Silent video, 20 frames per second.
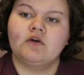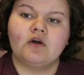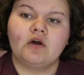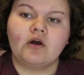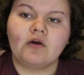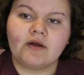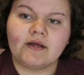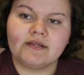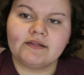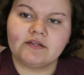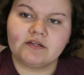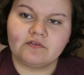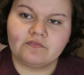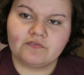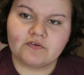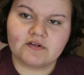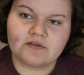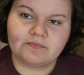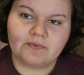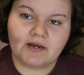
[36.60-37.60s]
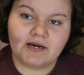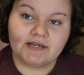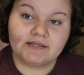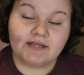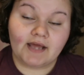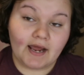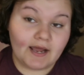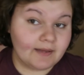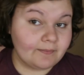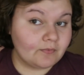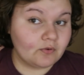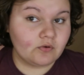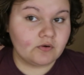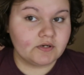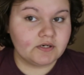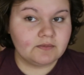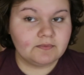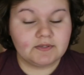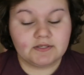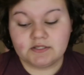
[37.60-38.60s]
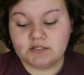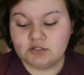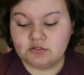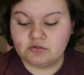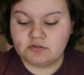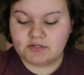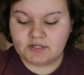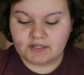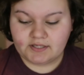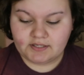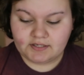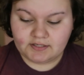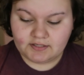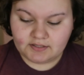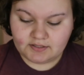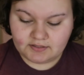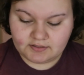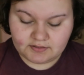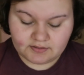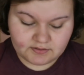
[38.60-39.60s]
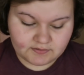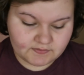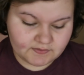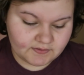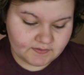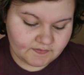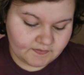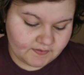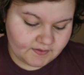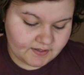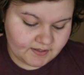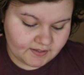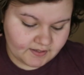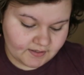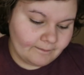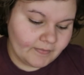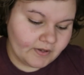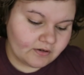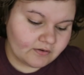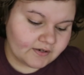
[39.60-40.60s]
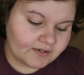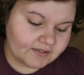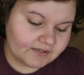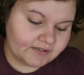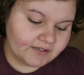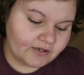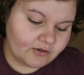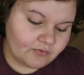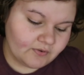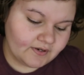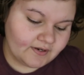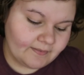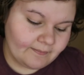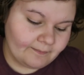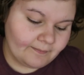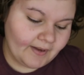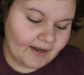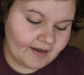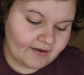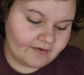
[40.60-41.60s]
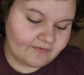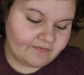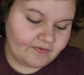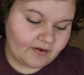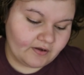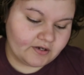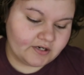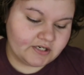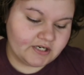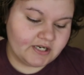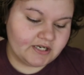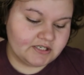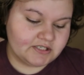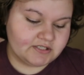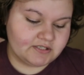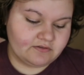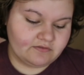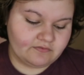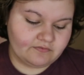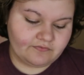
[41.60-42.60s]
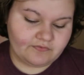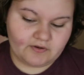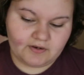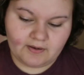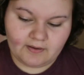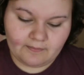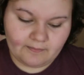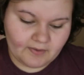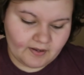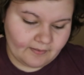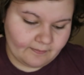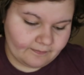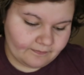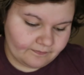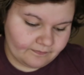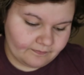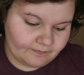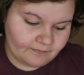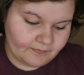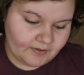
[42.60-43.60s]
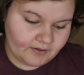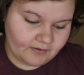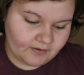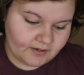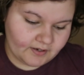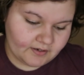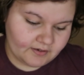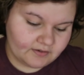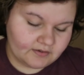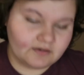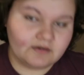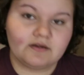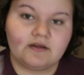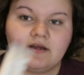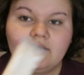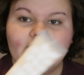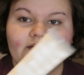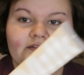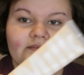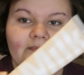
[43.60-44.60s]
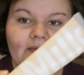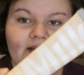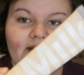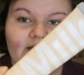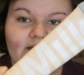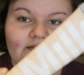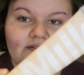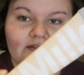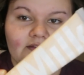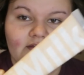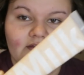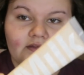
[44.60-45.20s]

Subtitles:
Alright, so the first product that I'm going to be using is the Milk Liquid Matte Foundation from Milk Cosmetics.